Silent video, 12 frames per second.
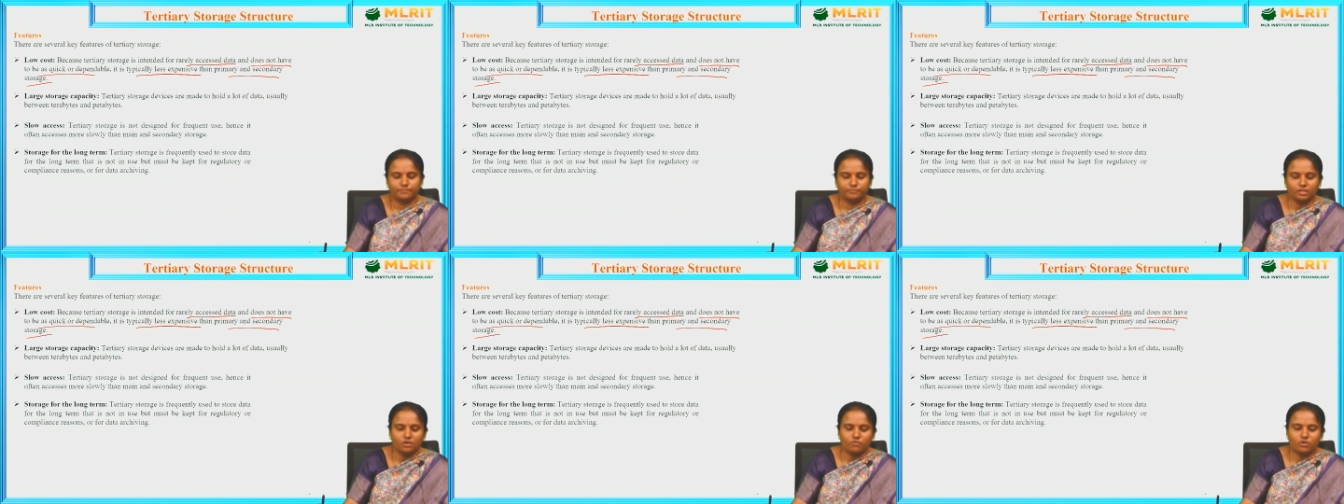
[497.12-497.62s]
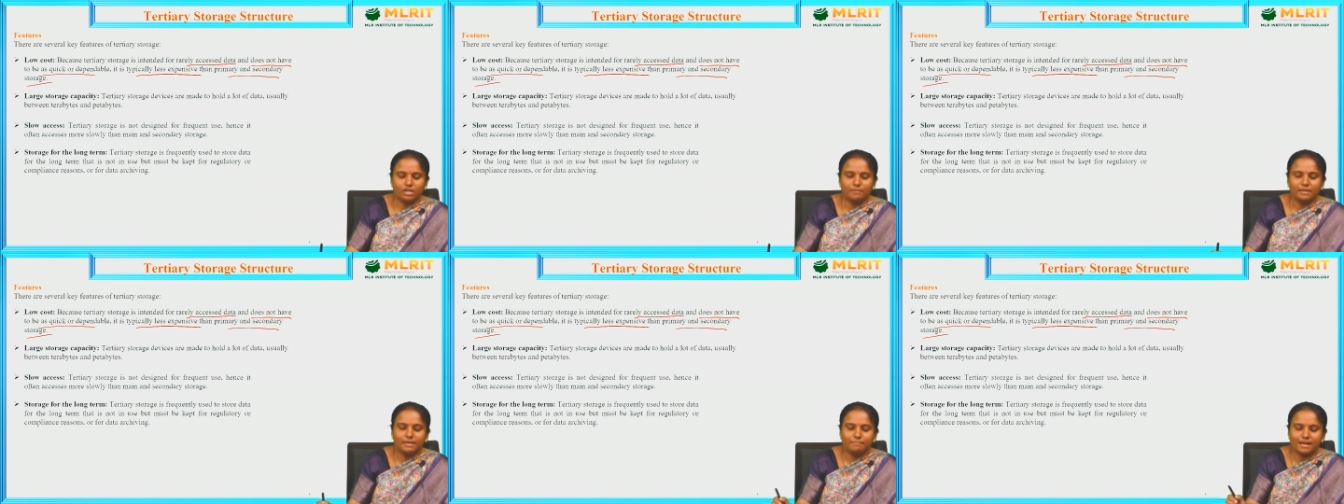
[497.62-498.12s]
What I
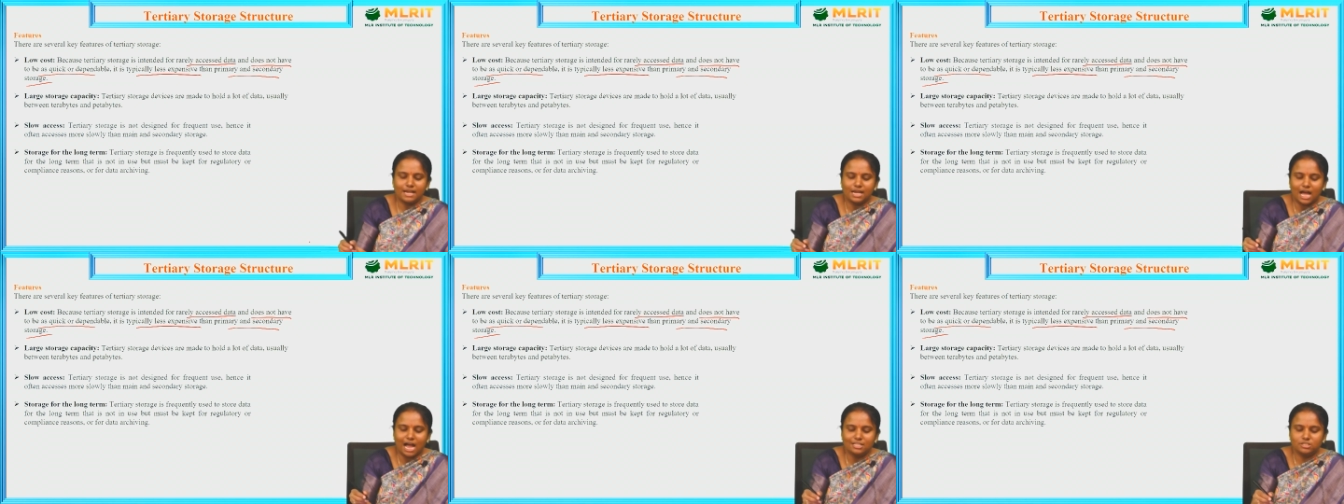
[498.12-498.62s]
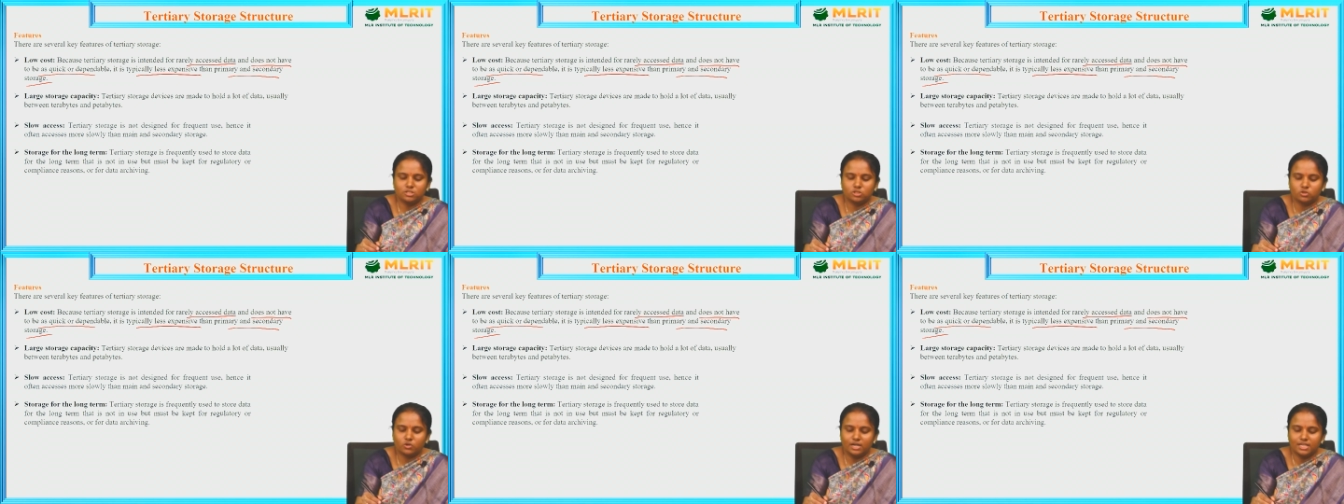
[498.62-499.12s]
mean by large
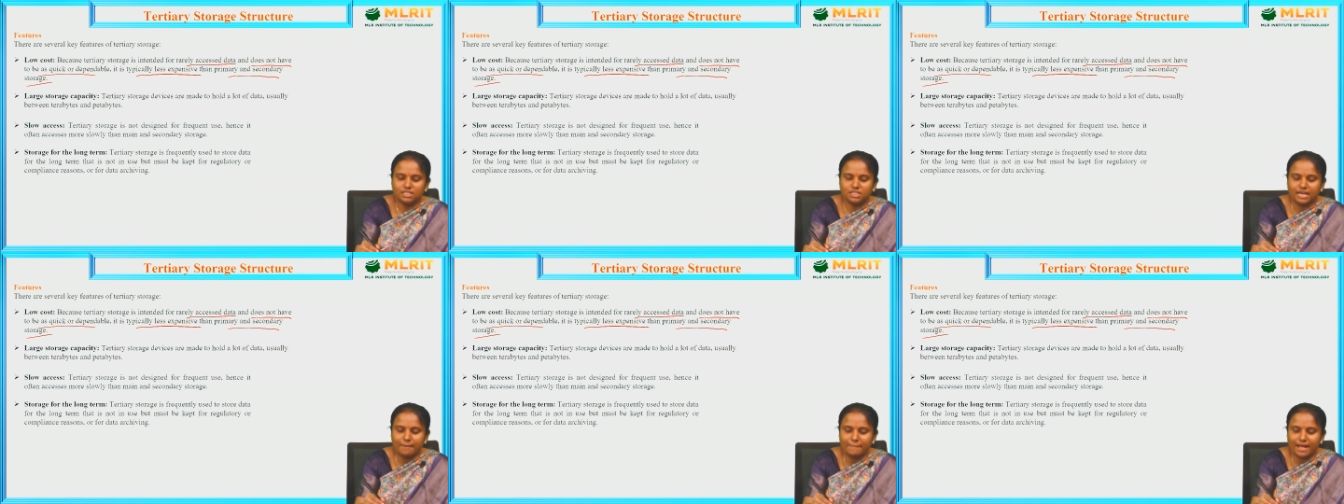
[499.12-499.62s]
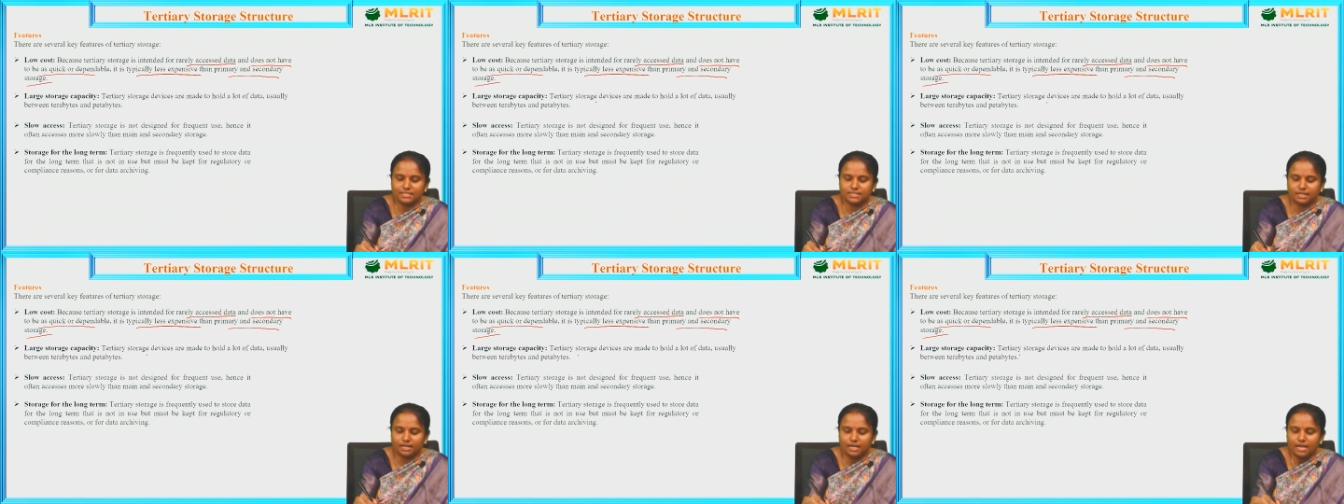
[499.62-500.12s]
storage
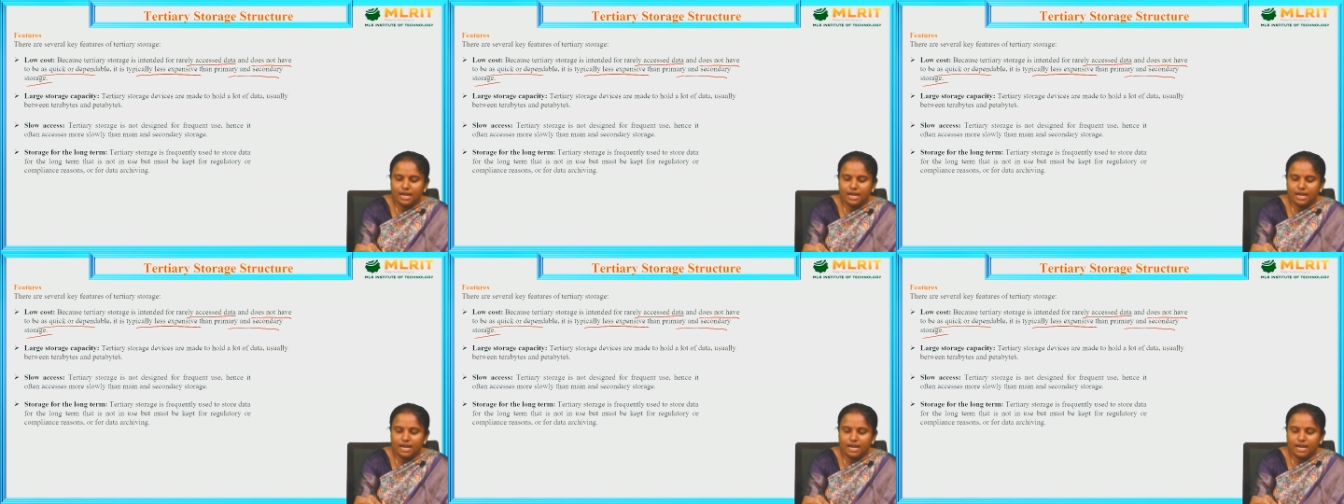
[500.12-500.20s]
capacity?